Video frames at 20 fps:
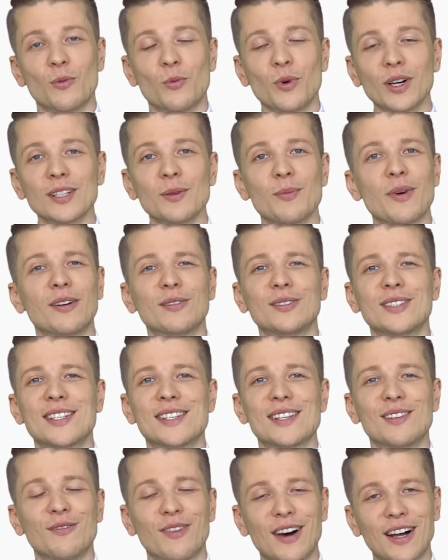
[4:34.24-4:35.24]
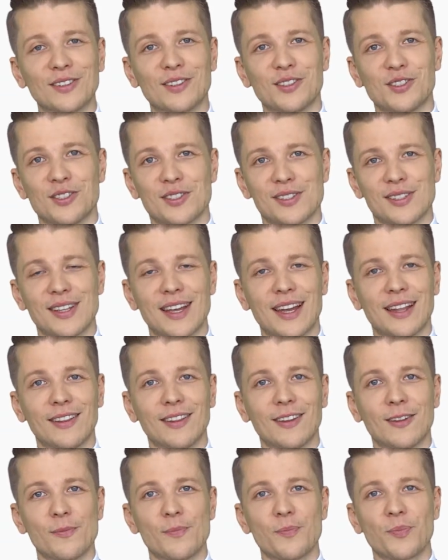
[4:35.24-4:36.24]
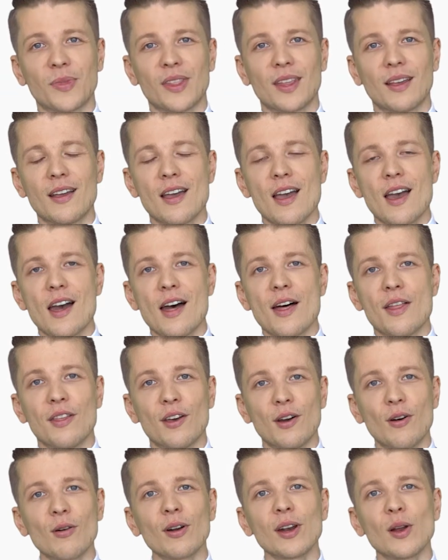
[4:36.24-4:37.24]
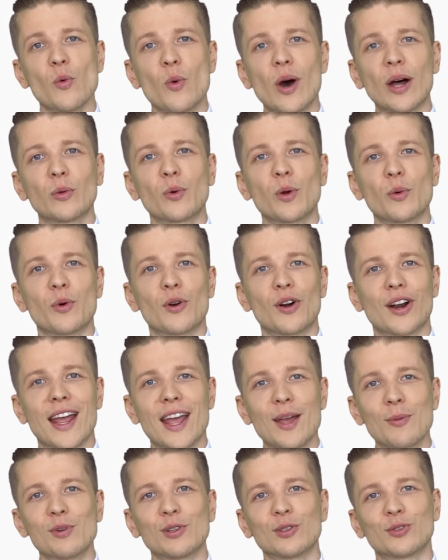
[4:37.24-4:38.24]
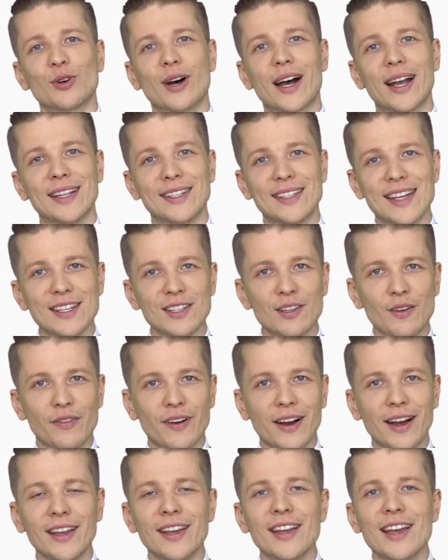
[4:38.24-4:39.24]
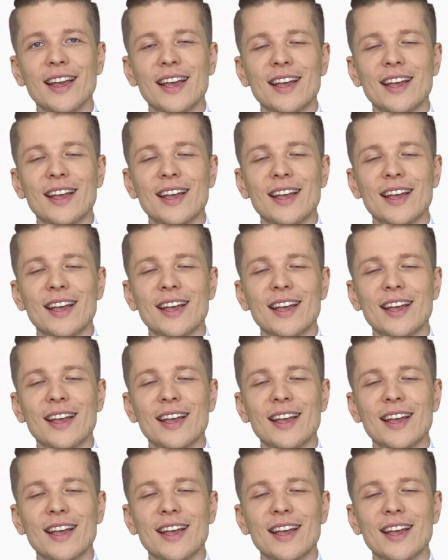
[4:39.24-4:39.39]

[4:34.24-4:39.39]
What about disadvantages then? The only one we were able to identify